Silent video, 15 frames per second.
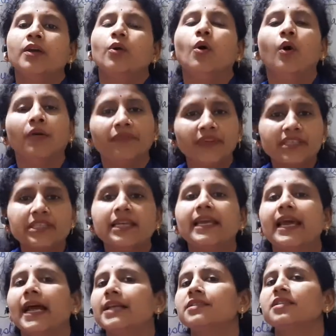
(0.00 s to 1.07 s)
Obviously,
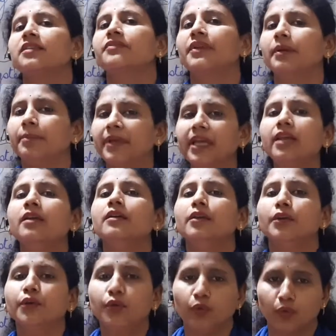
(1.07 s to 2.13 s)
answer will be
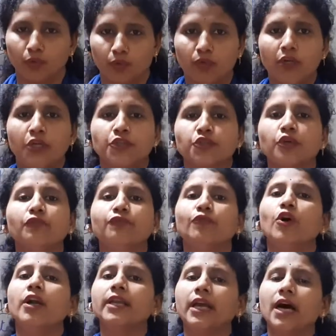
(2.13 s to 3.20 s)
no. So
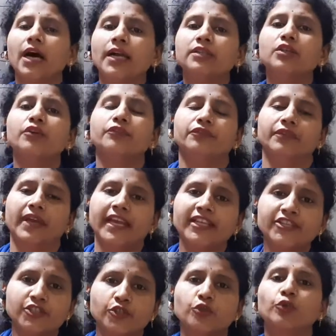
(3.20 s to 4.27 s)
what are the
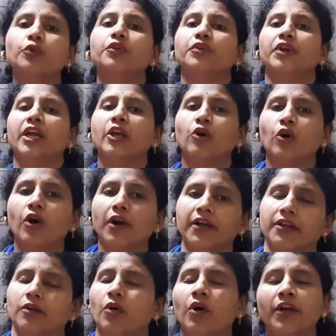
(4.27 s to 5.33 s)
ways to
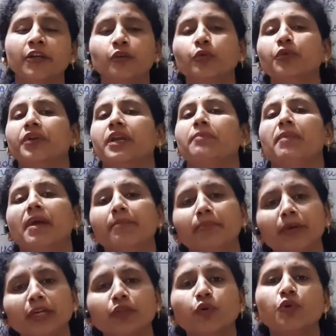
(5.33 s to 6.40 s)
record or to
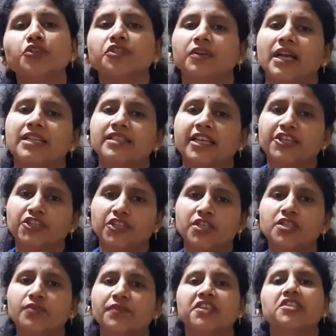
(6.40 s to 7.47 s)
remember those
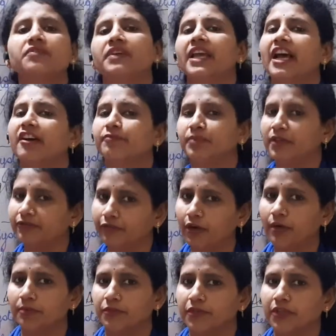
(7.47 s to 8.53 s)
transactions which we have
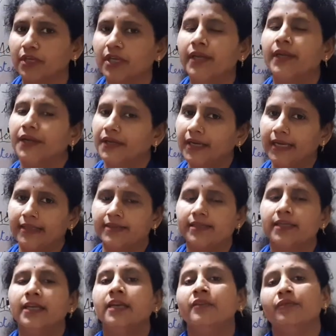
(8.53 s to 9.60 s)
performed? Yes,
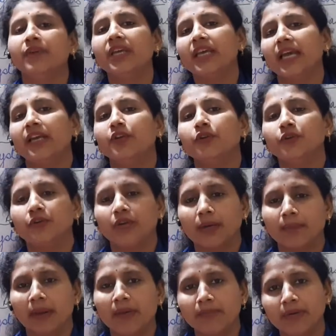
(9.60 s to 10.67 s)
we can
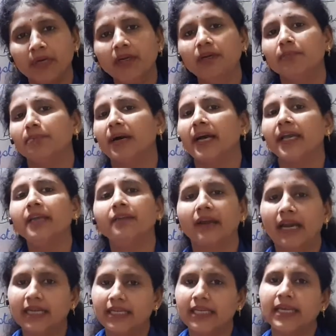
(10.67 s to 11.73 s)
remember by
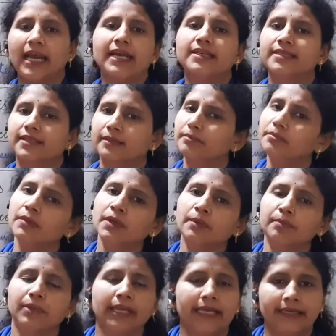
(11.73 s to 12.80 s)
writing at some
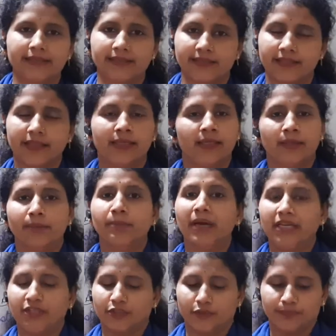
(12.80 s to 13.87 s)
place.
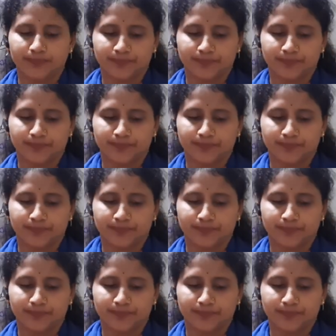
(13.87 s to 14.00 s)
But